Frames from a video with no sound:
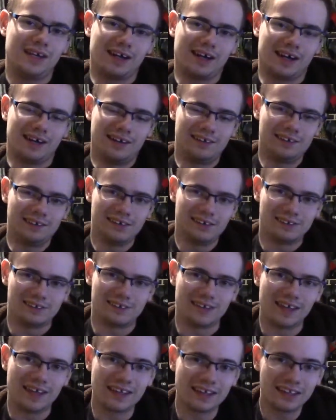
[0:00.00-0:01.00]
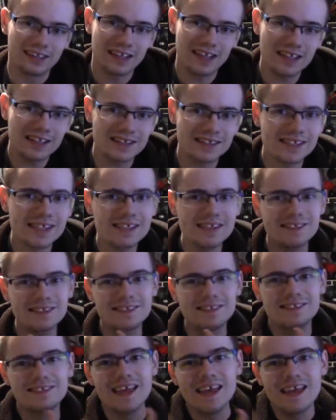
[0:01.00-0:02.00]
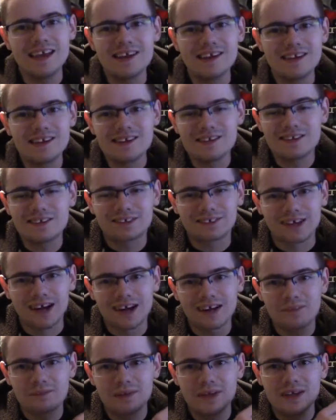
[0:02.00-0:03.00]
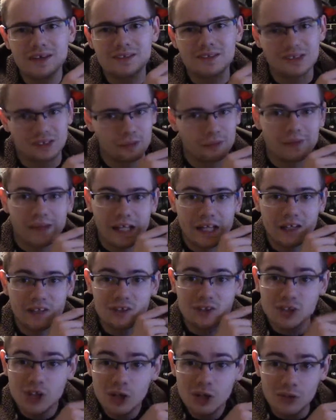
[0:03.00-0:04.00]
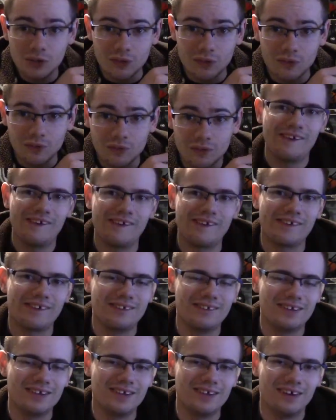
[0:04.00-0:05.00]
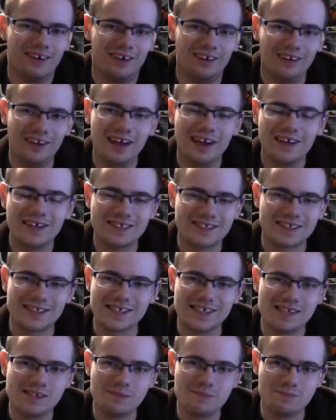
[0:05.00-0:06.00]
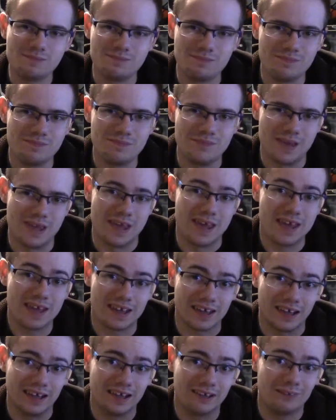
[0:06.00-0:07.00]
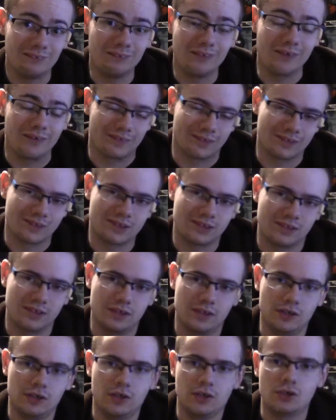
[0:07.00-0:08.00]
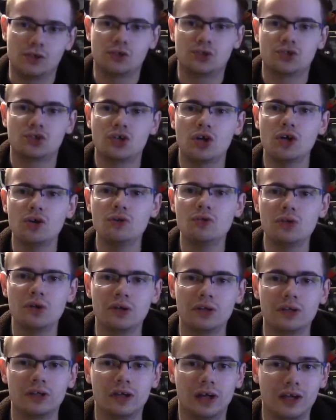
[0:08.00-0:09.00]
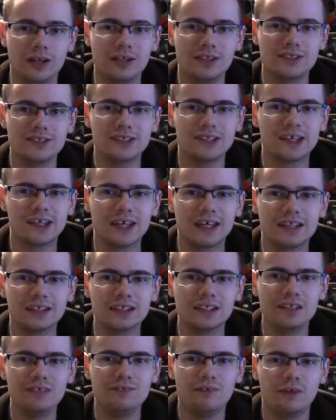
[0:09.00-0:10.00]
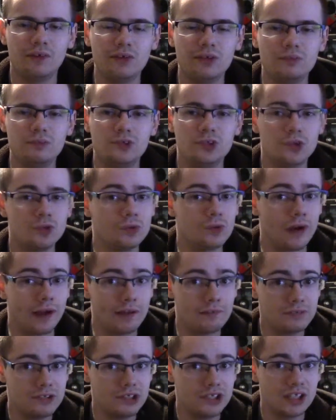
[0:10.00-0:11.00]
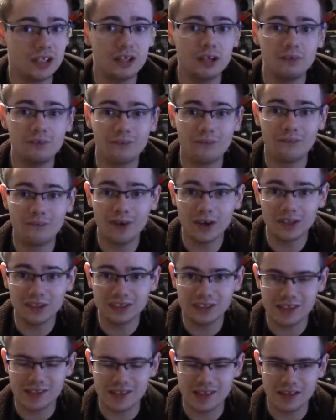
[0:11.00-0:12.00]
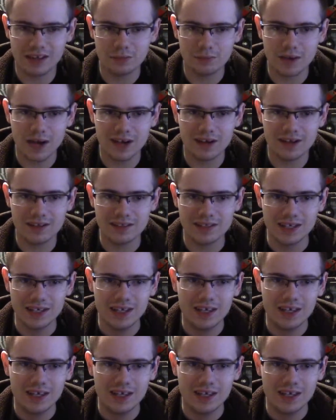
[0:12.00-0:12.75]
I don't know, at least it did try to be a Terminator 2, and in all honesty, it kind of worked. So, Guardians of the Galaxy Volume 2, have you seen it? What did you think about it?